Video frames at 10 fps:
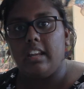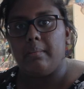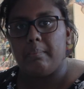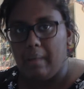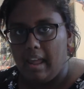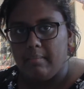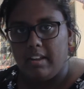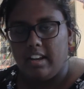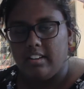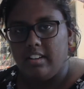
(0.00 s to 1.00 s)
in
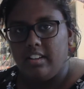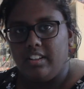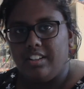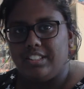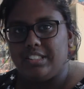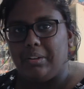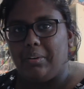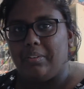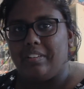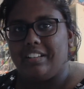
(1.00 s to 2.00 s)
Batman,
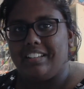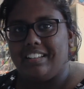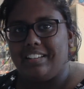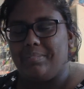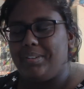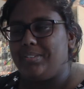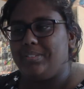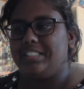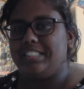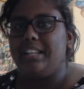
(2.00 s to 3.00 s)
so it'll be
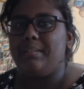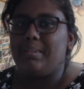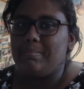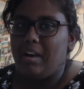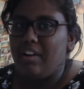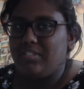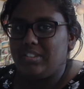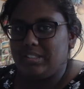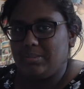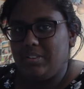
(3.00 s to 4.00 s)
cool to see him in
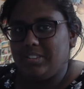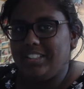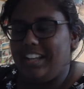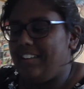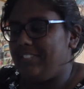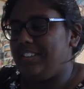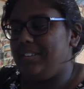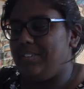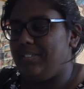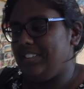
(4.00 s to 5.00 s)
Marvel as well, so I
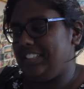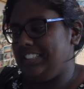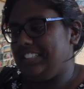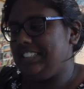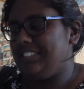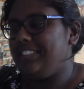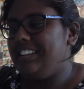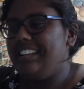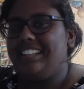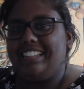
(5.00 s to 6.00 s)
really want to watch this, so
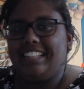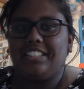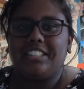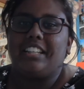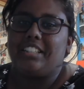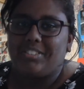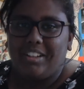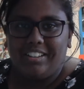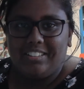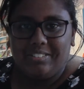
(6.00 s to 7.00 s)
let's just get
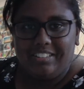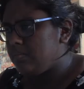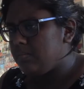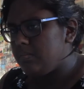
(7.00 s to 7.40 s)
straight into it.